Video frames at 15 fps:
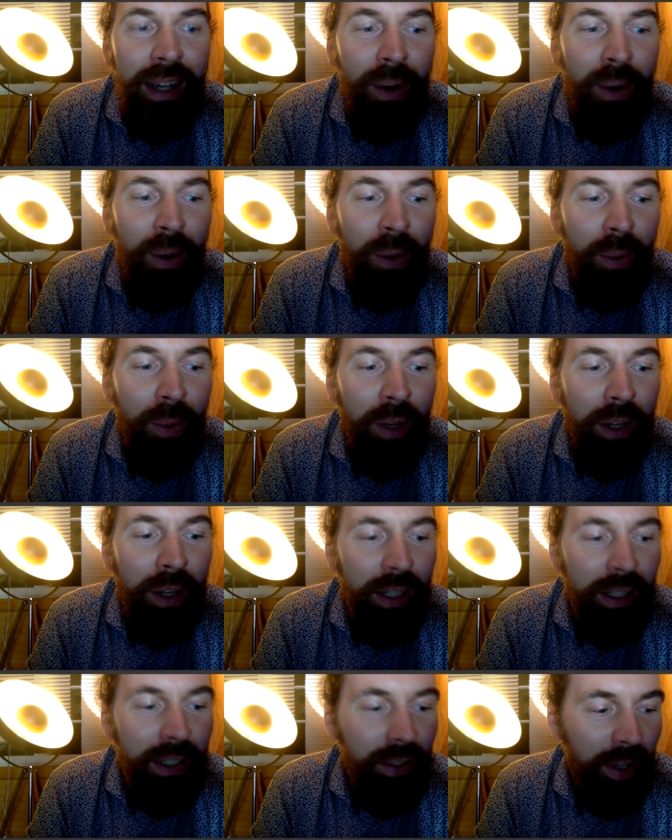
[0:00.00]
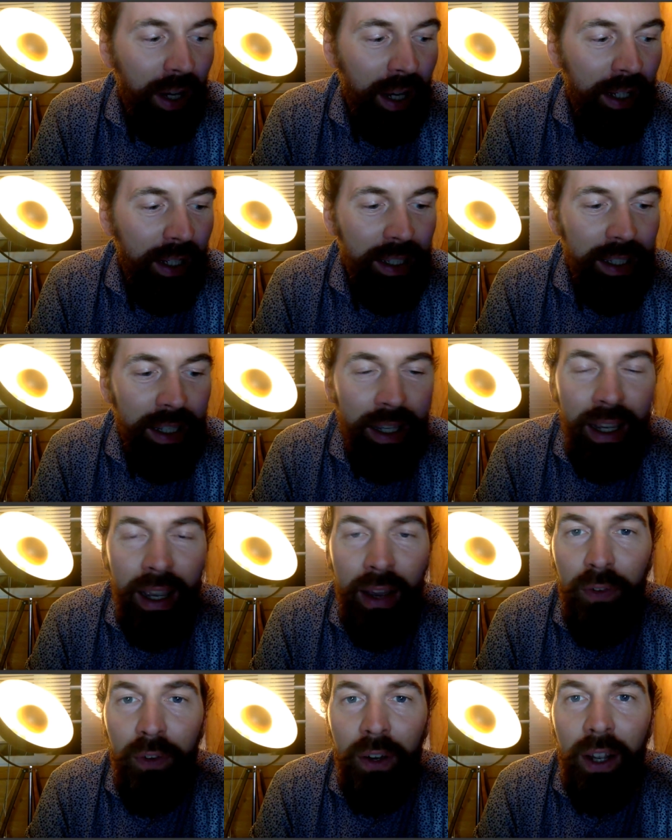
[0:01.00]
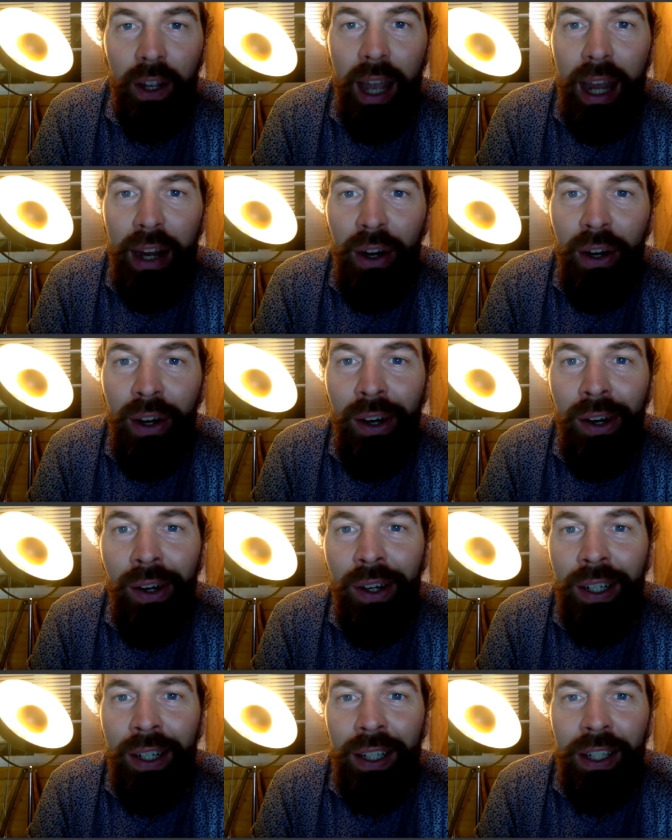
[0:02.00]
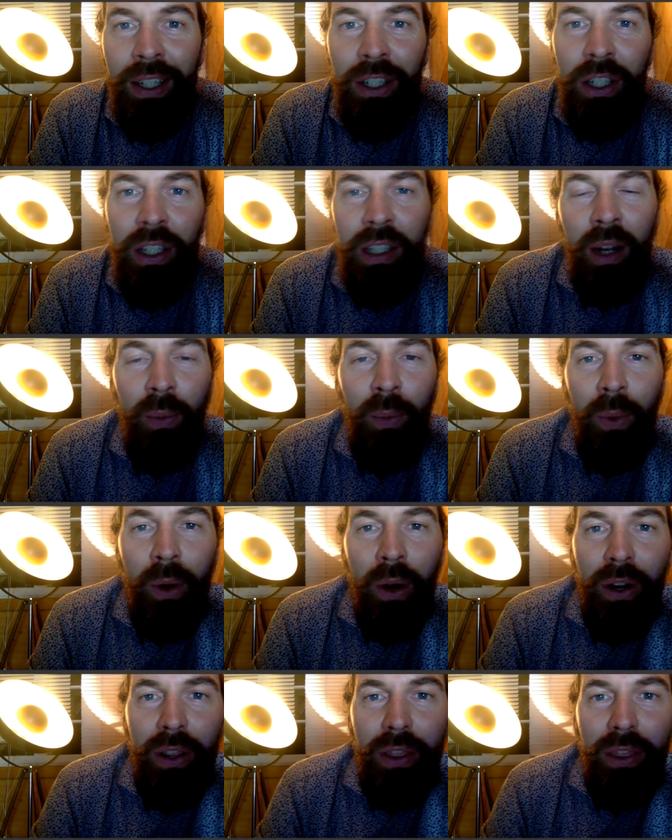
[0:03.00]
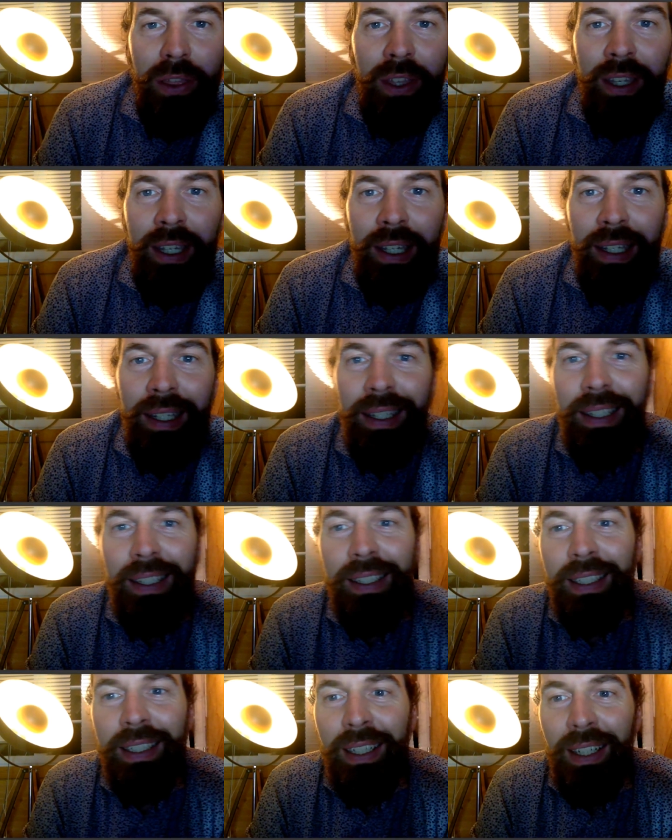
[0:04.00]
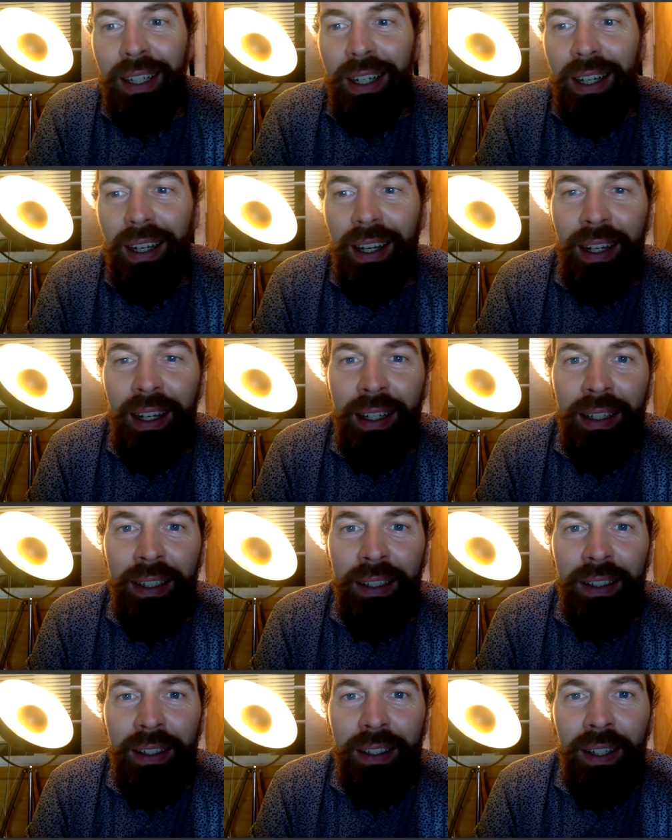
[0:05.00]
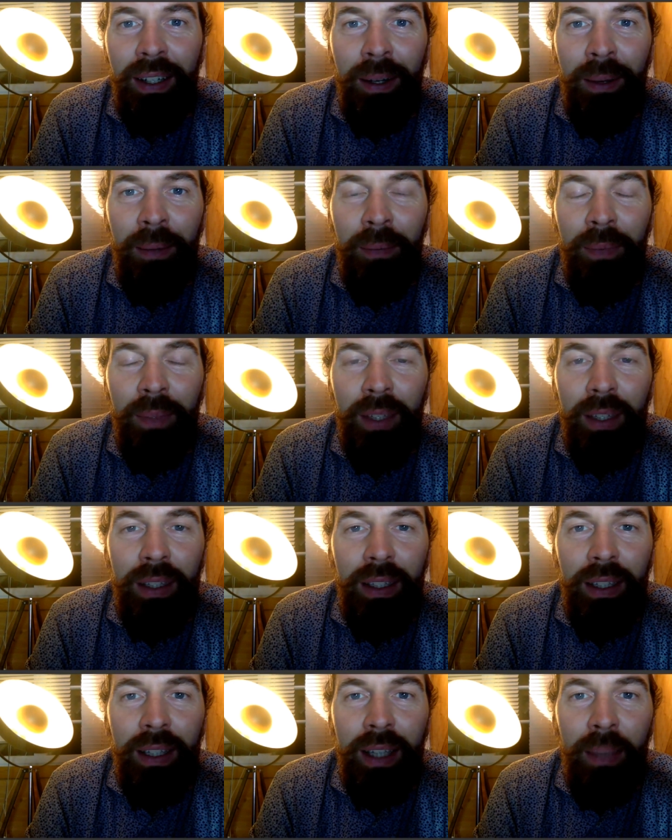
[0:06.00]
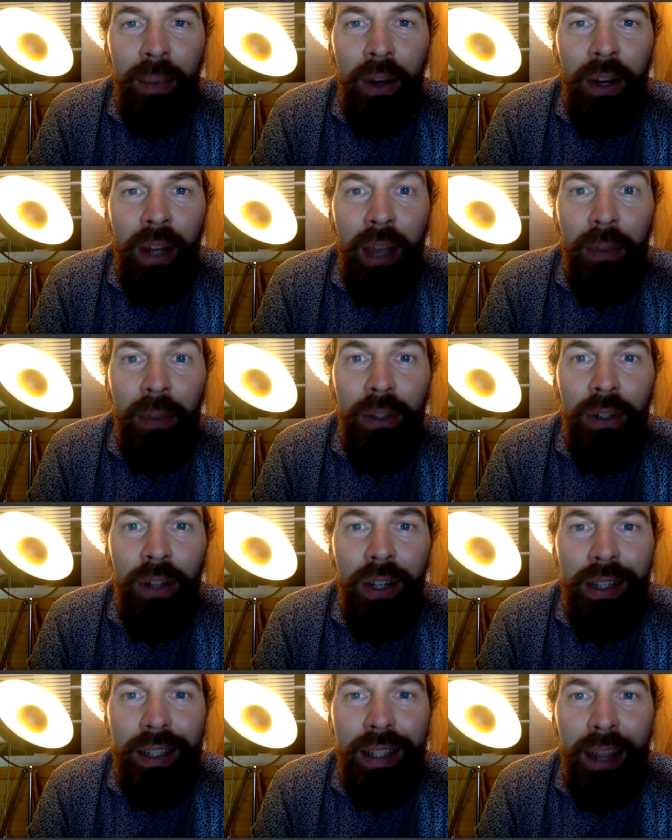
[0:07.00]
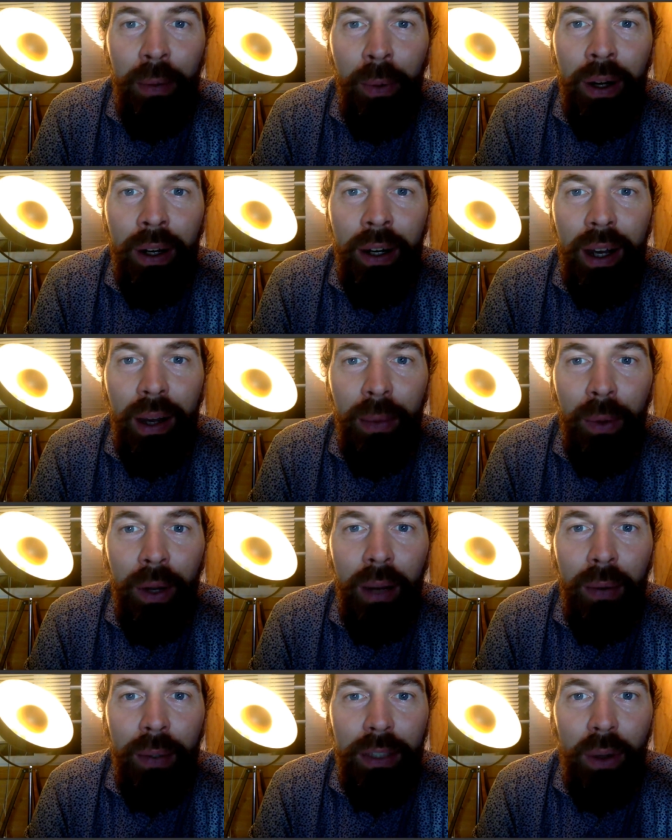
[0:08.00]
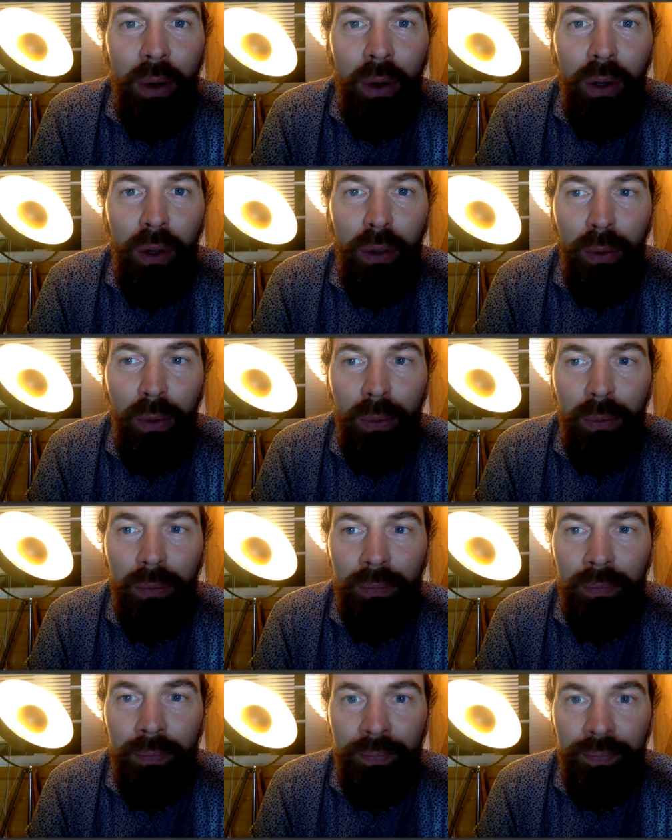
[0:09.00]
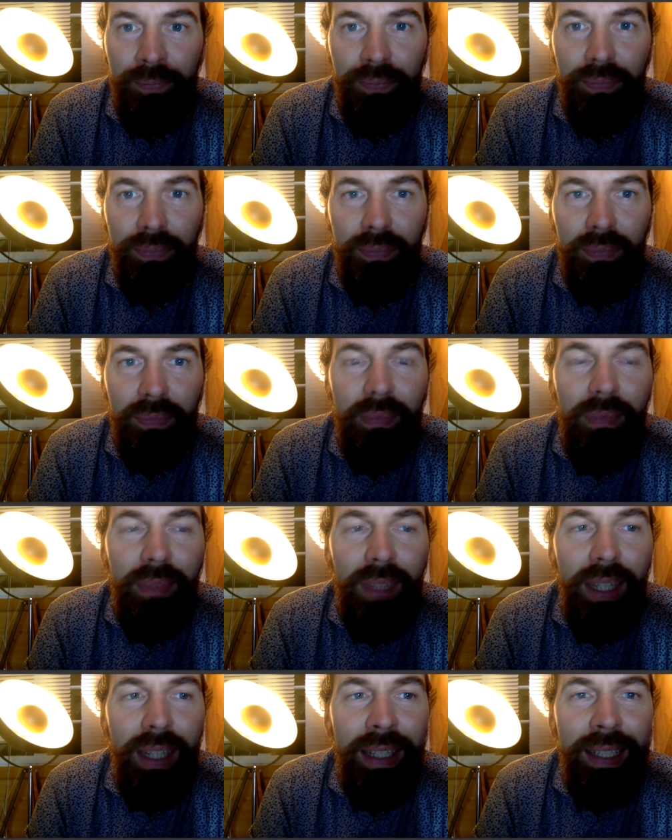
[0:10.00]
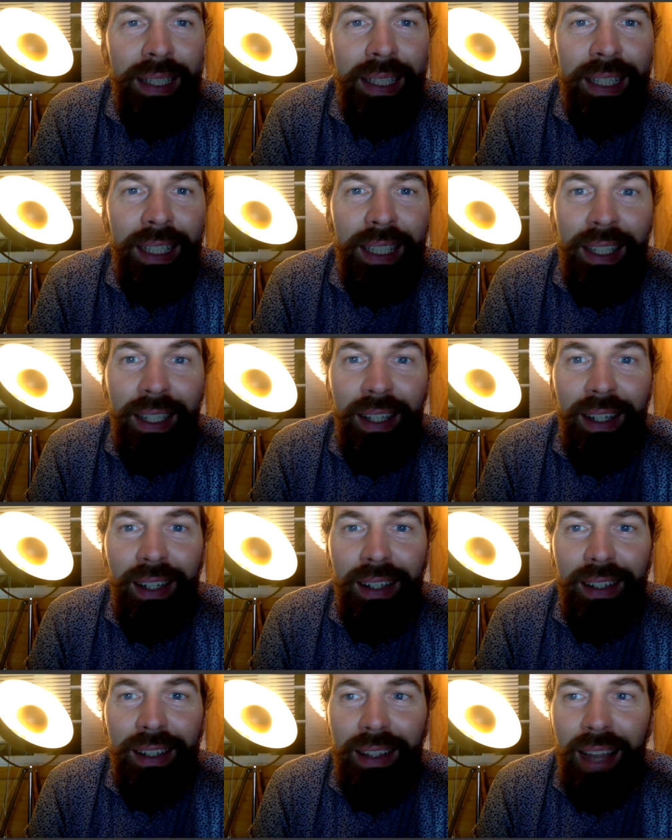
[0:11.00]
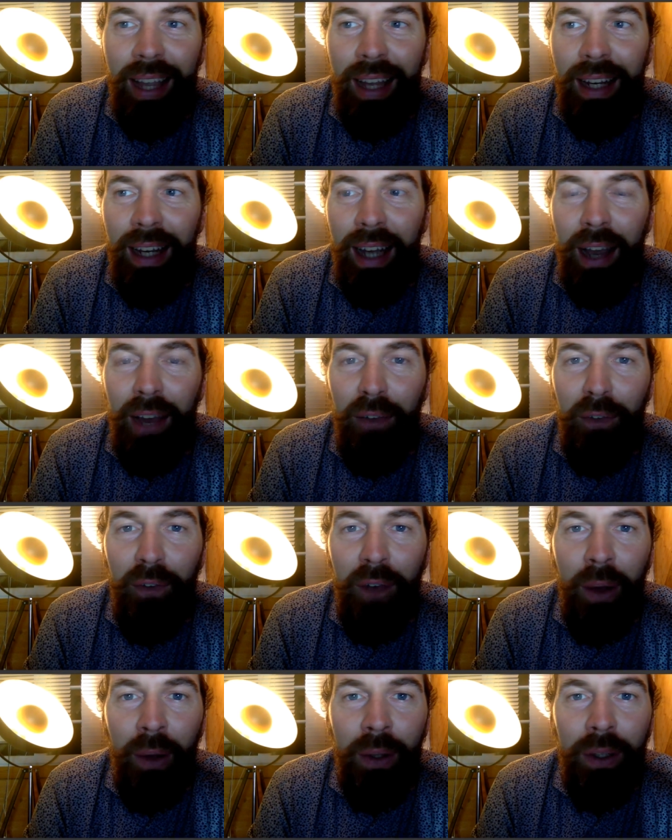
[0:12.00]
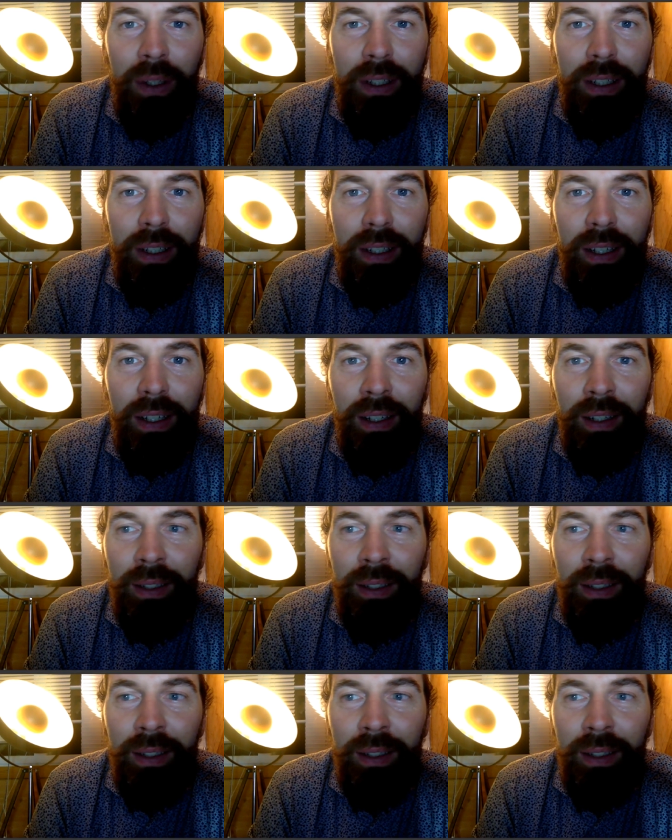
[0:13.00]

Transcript: They all were trying to say, yeah, forget her, she's not worth it. And they weren't able to understand what I was going through. And then I found